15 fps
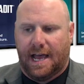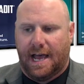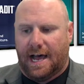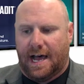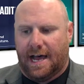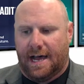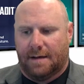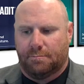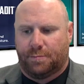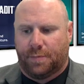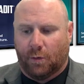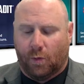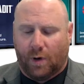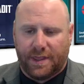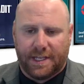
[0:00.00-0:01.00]
But
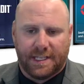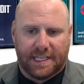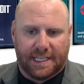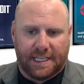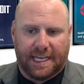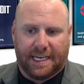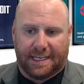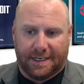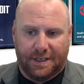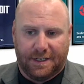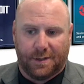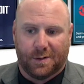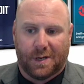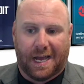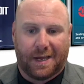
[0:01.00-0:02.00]
one thing that they can
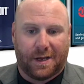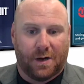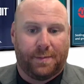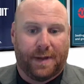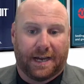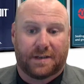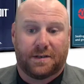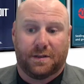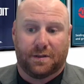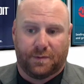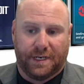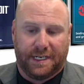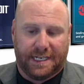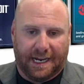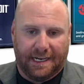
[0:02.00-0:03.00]
do, I go back to the
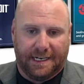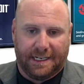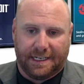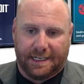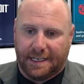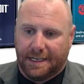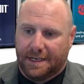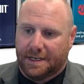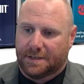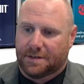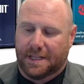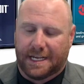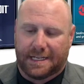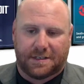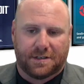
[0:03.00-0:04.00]
retightening. So
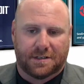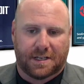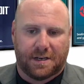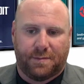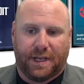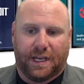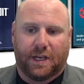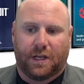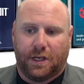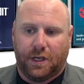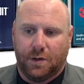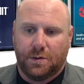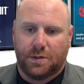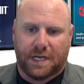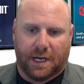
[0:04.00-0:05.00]
that's just going to be a
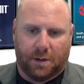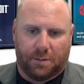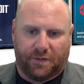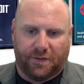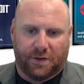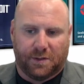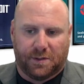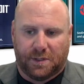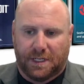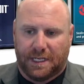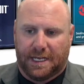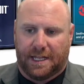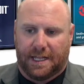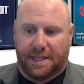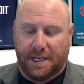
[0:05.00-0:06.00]
huge helpful
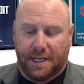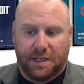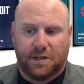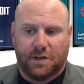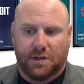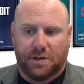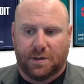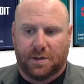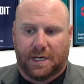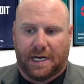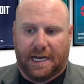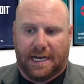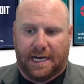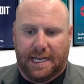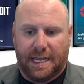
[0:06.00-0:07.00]
thing to
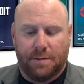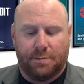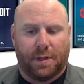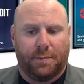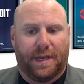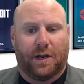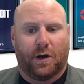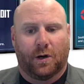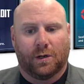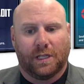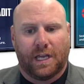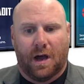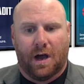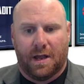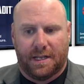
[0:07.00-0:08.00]
implement early
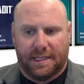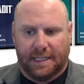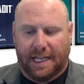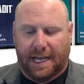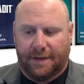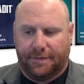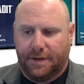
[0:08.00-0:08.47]
on in the life.